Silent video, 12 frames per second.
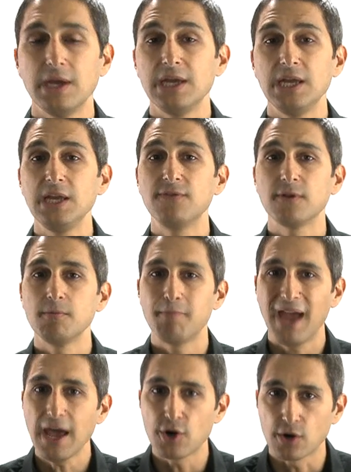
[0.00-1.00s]
Even
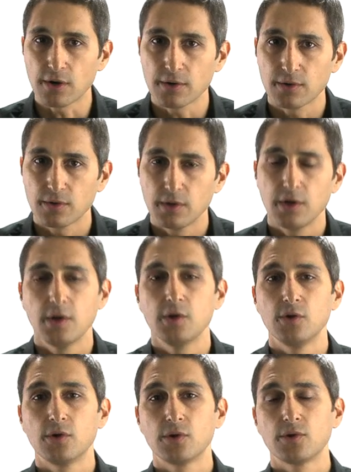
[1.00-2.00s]
better,
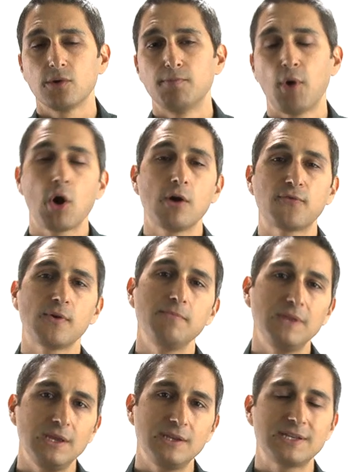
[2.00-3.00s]
borrow from
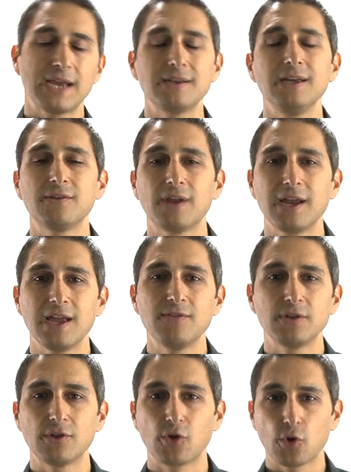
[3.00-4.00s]
the technique that I gave
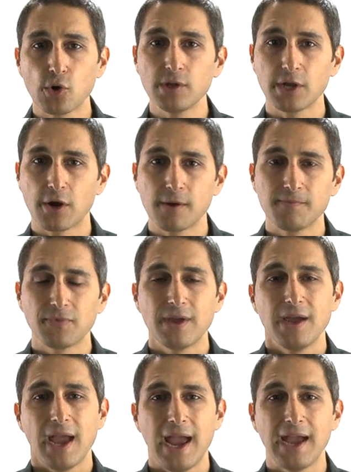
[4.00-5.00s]
you a little earlier
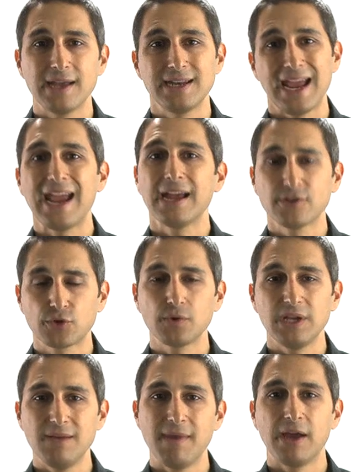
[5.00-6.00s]
and answer
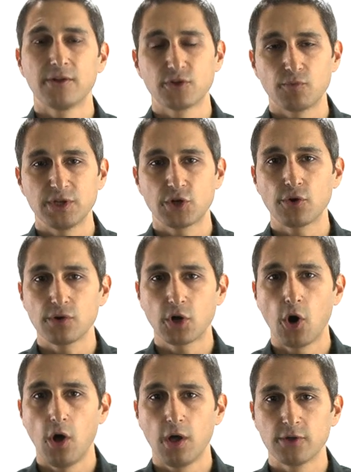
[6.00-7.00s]
emails and return
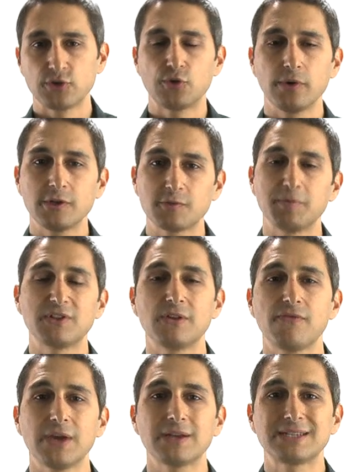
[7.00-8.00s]
calls during
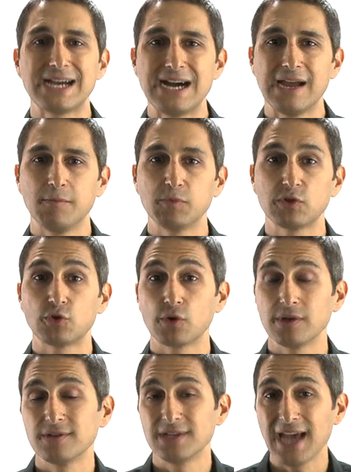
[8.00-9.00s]
specific times
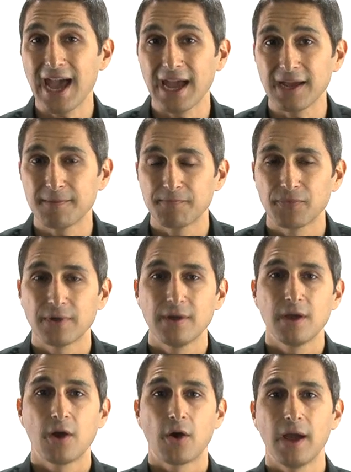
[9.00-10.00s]
during the day,
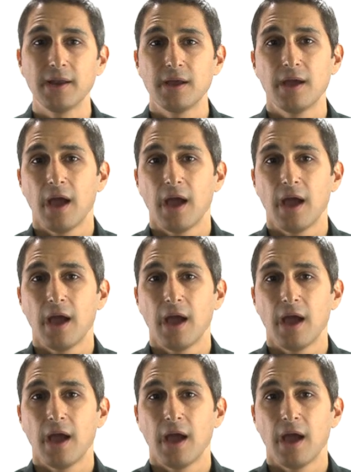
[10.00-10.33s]
right?